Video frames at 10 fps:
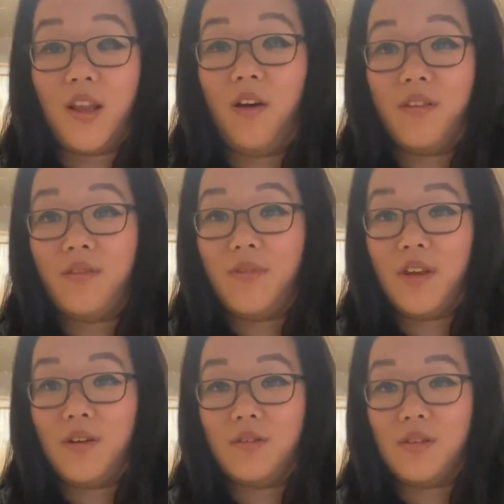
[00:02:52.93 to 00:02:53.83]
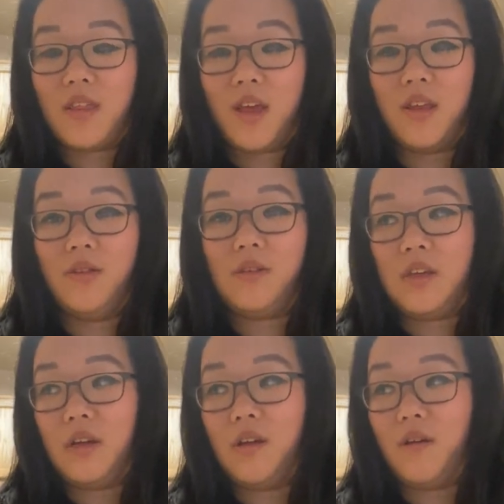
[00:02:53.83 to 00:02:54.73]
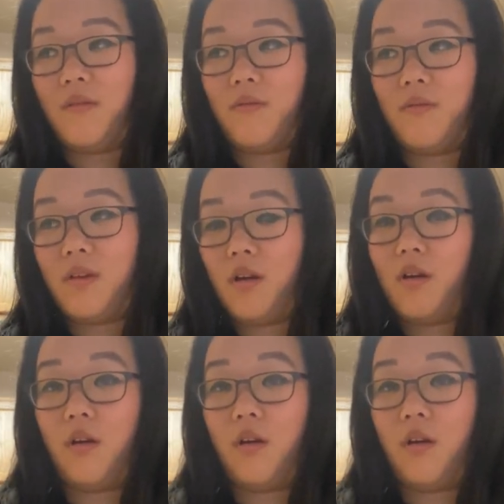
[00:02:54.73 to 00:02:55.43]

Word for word: all the videos that you see of the